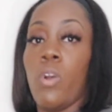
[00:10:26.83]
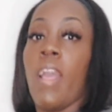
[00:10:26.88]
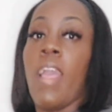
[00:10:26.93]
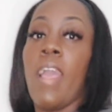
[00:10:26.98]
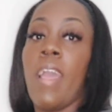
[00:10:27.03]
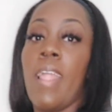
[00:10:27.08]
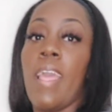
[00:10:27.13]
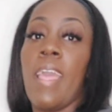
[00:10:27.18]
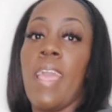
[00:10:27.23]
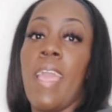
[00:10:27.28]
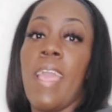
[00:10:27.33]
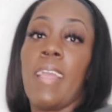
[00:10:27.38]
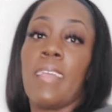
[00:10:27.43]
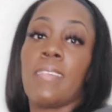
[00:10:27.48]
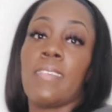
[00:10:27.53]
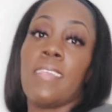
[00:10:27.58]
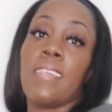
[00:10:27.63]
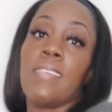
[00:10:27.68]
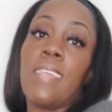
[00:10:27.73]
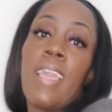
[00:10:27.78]
don't have that
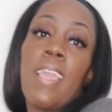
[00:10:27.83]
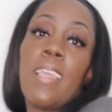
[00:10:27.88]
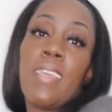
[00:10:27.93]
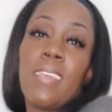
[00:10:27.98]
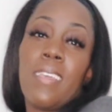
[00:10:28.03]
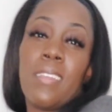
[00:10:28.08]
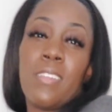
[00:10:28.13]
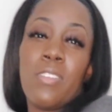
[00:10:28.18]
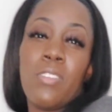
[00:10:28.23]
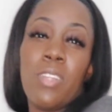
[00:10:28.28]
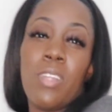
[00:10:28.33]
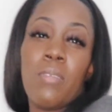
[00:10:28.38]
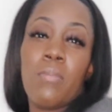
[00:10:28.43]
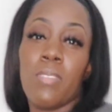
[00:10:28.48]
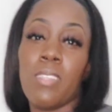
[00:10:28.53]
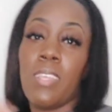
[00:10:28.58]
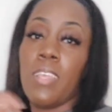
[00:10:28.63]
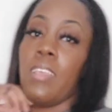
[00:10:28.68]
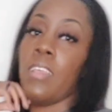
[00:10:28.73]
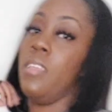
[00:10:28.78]
excess hanging. You know
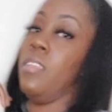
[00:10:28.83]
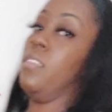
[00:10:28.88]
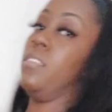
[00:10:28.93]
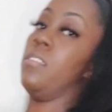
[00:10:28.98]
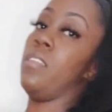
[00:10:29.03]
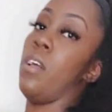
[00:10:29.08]
what I'm saying?